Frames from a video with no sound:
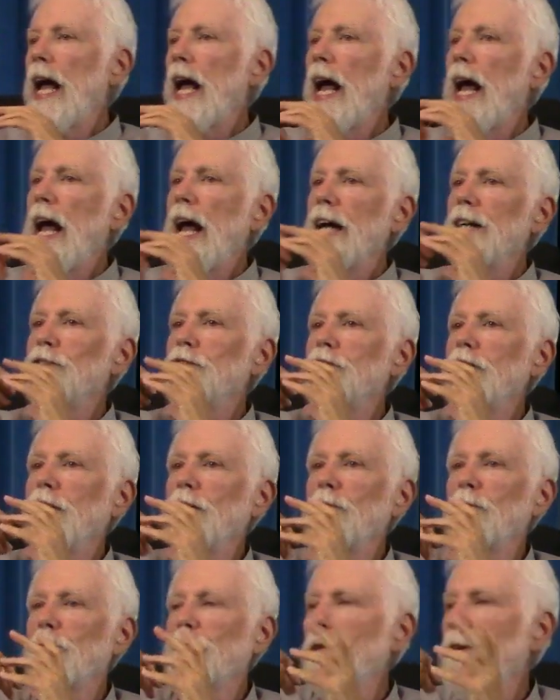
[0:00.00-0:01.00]
And she
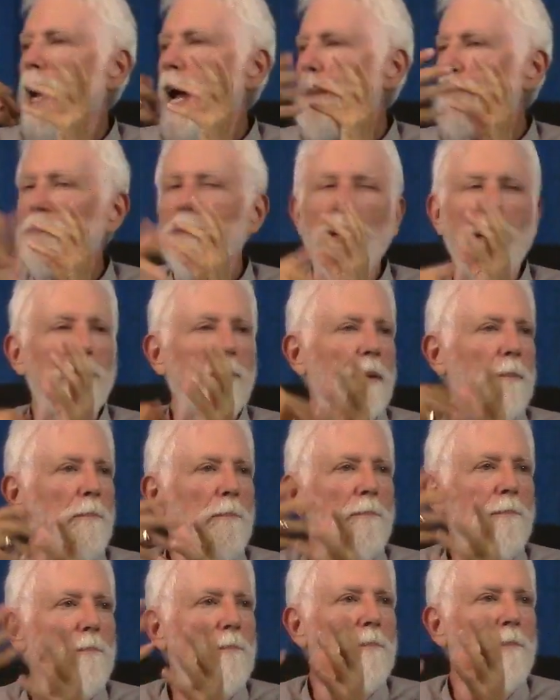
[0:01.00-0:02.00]
wrapped up
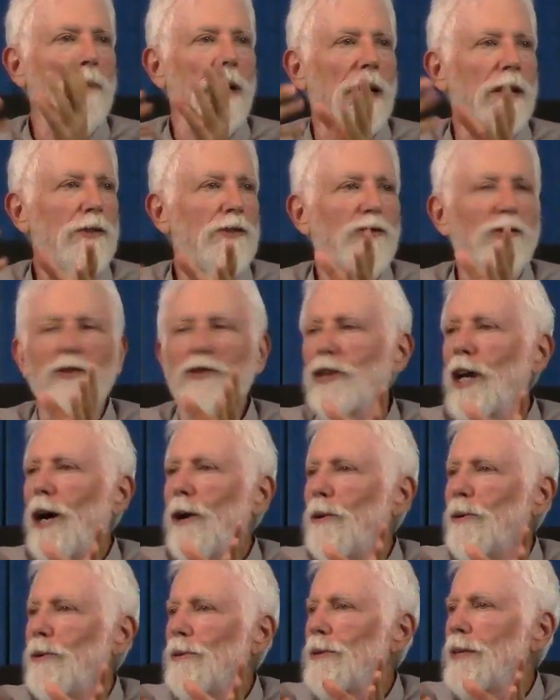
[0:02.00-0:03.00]
a
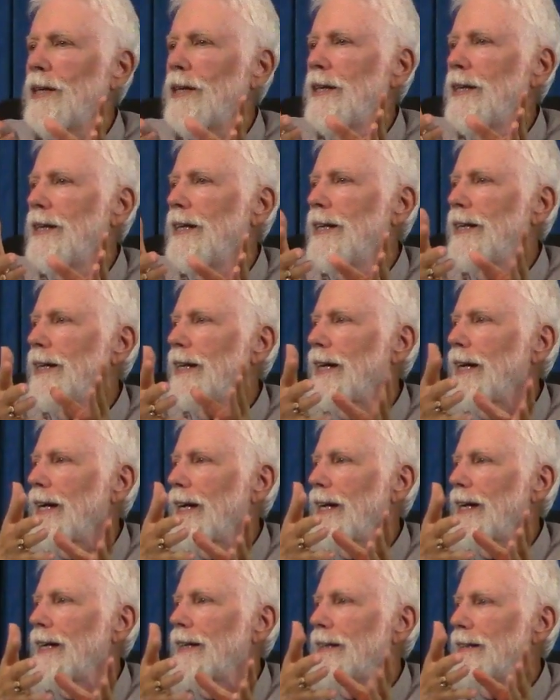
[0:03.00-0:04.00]
stone
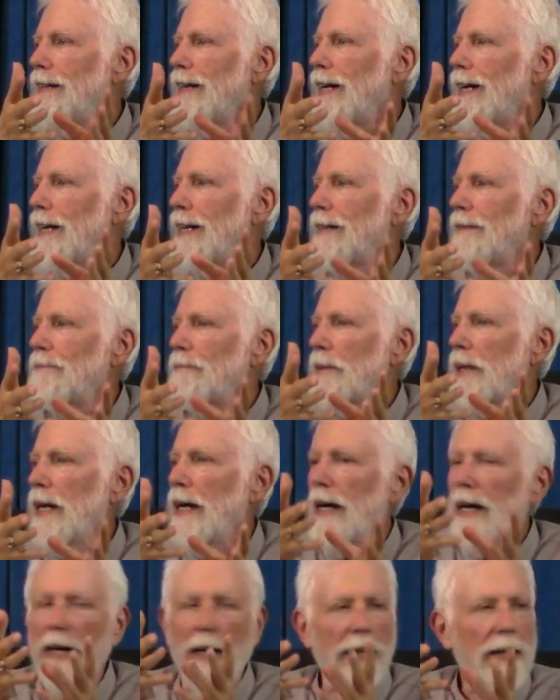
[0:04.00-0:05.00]
in
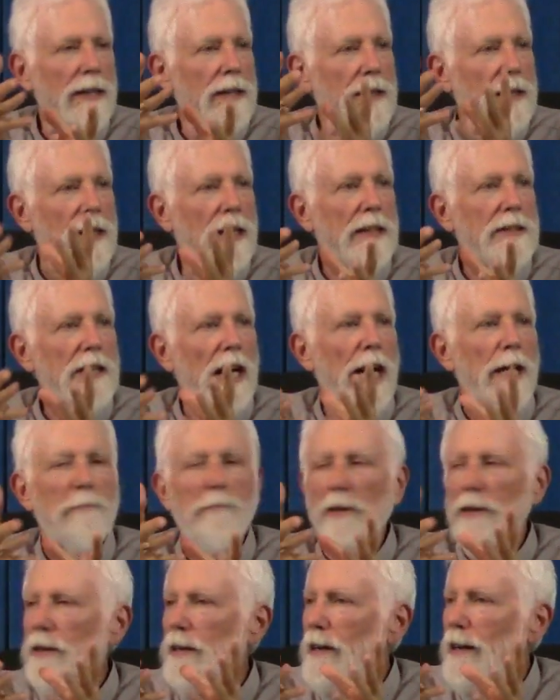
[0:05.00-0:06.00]
a
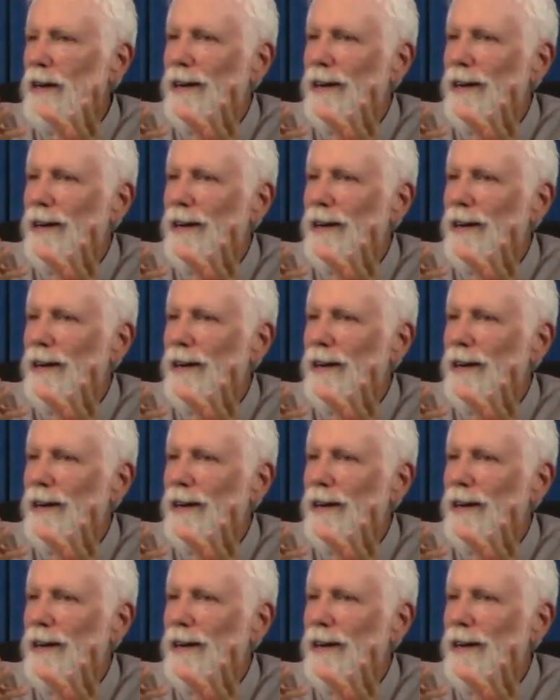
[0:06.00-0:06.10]
diaper